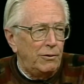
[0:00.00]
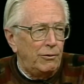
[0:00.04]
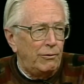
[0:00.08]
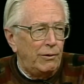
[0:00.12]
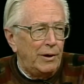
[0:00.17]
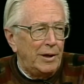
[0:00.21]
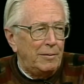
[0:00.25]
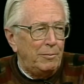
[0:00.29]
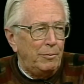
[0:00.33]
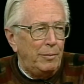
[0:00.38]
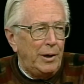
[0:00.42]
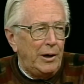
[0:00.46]
of the
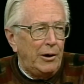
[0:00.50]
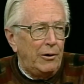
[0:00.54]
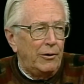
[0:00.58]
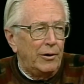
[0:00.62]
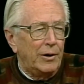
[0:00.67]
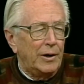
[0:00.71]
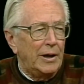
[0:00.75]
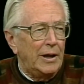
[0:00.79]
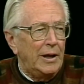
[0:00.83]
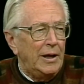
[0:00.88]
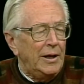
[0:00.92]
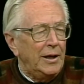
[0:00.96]
Red
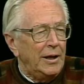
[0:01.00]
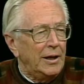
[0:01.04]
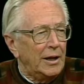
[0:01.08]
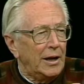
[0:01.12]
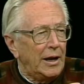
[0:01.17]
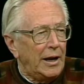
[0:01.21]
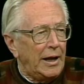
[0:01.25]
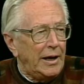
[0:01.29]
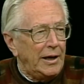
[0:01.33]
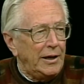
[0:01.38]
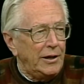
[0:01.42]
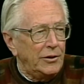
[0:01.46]
Baron,
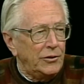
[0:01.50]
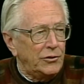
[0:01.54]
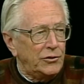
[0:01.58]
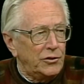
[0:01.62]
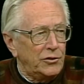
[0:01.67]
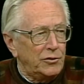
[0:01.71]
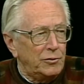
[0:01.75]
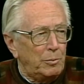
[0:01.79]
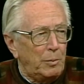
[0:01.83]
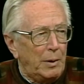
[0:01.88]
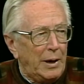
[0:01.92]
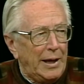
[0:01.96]

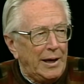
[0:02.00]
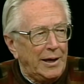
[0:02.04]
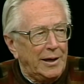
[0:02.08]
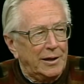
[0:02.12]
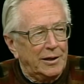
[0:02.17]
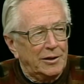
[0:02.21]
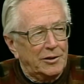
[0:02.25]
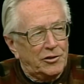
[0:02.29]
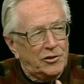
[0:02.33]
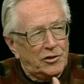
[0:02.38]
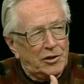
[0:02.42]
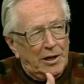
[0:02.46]
Linus's
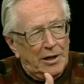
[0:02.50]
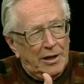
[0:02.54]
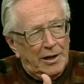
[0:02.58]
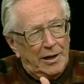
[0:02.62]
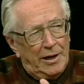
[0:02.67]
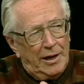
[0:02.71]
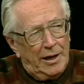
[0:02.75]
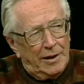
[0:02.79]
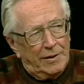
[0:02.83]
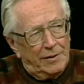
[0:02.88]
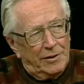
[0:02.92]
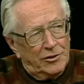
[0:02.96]
Blanket,
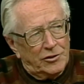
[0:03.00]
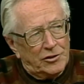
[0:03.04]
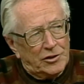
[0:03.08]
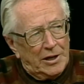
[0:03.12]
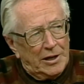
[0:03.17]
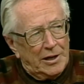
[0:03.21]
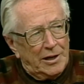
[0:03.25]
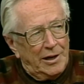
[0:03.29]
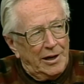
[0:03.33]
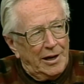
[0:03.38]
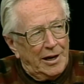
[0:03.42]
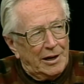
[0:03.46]
the
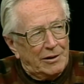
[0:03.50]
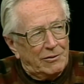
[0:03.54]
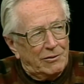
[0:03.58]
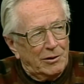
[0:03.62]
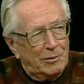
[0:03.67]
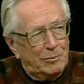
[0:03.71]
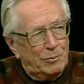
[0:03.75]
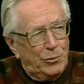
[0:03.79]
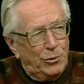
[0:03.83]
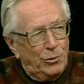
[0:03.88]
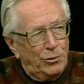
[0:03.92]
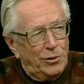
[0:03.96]

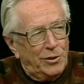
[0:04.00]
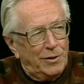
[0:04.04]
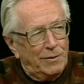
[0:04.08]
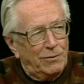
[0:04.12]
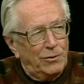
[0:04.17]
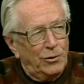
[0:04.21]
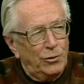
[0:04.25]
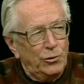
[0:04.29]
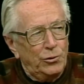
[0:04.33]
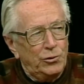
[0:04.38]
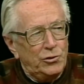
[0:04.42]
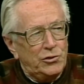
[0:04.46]
psychiatric booth
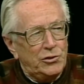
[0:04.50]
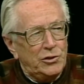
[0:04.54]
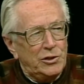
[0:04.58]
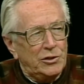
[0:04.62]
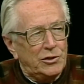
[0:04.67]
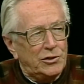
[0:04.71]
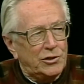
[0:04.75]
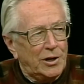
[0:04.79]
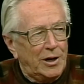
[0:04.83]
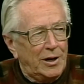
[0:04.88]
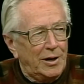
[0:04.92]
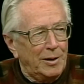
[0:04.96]
of
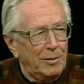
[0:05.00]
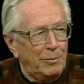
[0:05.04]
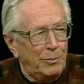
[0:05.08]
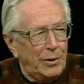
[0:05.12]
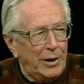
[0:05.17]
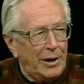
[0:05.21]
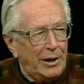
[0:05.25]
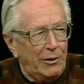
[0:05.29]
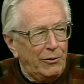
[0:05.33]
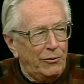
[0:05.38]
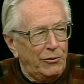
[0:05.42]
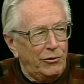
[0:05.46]
Lucy, Charlie
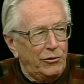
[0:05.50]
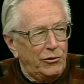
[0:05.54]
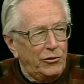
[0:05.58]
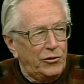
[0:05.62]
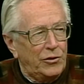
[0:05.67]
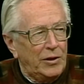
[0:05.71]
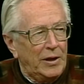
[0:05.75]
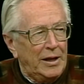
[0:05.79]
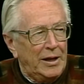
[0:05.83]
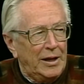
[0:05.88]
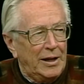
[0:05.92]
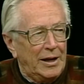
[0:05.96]

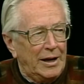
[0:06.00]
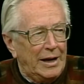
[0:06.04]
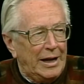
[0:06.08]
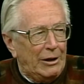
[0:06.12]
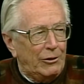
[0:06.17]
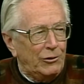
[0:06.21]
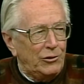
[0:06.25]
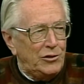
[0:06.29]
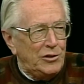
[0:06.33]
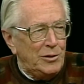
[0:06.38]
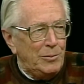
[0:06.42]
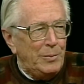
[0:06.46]
Brown's
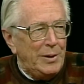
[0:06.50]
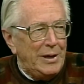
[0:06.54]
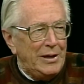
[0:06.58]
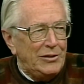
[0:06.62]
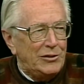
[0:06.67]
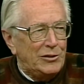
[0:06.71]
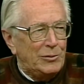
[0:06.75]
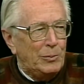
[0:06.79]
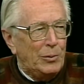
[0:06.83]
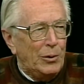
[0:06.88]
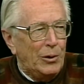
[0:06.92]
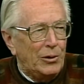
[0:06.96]
lousy
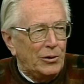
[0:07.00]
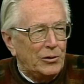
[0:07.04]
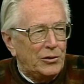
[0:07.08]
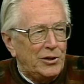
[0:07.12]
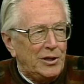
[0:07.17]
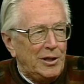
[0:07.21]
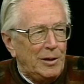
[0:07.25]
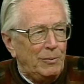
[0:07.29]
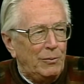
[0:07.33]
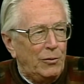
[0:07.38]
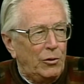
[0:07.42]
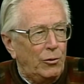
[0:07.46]
baseball
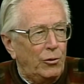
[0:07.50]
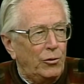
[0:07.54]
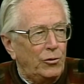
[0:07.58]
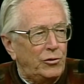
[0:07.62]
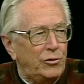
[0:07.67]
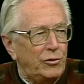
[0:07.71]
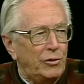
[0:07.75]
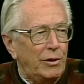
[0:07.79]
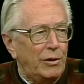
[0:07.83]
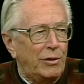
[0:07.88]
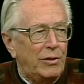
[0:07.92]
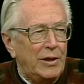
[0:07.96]
team.
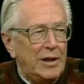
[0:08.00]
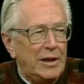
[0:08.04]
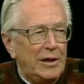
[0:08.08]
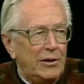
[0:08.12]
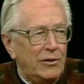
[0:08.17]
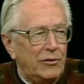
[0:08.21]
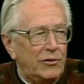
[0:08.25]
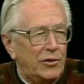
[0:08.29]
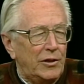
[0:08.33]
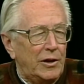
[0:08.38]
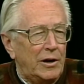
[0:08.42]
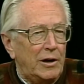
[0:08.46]
Those are the
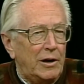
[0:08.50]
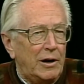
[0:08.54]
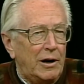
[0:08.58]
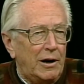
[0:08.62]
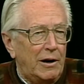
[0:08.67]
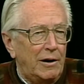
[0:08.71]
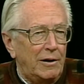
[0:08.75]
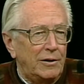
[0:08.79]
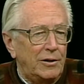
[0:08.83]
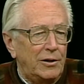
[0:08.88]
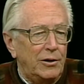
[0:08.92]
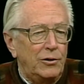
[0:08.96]
things that are
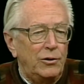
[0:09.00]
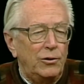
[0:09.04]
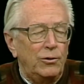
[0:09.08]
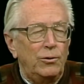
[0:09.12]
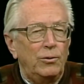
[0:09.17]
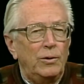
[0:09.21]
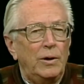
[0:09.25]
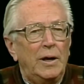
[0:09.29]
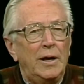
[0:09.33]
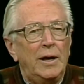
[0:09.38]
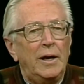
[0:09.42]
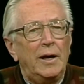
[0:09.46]
hard to
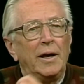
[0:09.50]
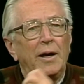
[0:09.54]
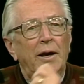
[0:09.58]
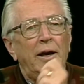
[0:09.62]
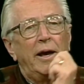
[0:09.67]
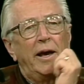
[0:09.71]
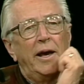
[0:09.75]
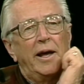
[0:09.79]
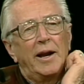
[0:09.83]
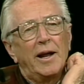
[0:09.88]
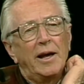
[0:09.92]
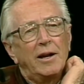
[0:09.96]
do,
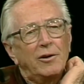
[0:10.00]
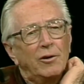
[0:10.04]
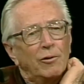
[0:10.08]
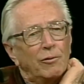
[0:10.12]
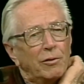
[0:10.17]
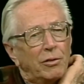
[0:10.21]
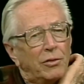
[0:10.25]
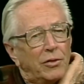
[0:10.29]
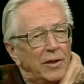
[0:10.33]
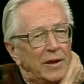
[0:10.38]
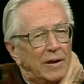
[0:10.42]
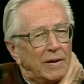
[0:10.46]
and I
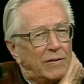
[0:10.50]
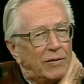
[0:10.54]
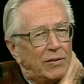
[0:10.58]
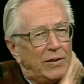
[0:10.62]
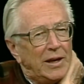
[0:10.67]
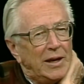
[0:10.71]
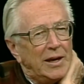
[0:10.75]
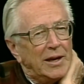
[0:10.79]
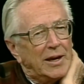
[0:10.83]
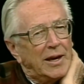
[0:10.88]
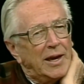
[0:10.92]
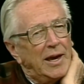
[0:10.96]
don't
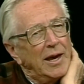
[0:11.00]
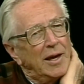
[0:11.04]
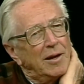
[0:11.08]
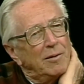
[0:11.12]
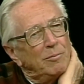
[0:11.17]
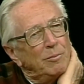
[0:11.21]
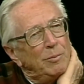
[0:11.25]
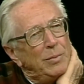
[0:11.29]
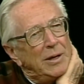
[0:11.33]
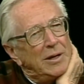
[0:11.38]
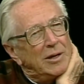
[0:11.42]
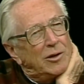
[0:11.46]
think they
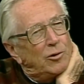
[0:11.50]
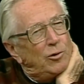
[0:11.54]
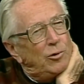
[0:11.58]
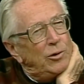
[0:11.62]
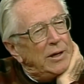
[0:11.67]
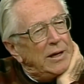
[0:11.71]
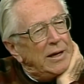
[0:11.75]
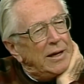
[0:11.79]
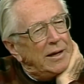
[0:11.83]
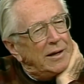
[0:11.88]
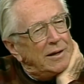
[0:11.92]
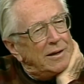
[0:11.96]
can be
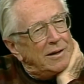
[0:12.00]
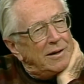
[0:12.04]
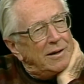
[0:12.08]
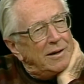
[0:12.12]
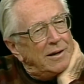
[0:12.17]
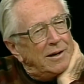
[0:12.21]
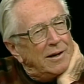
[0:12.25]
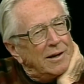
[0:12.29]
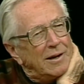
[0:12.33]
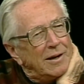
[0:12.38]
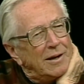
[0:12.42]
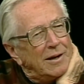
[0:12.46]

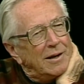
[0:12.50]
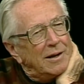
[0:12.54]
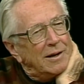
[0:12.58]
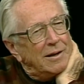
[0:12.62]
created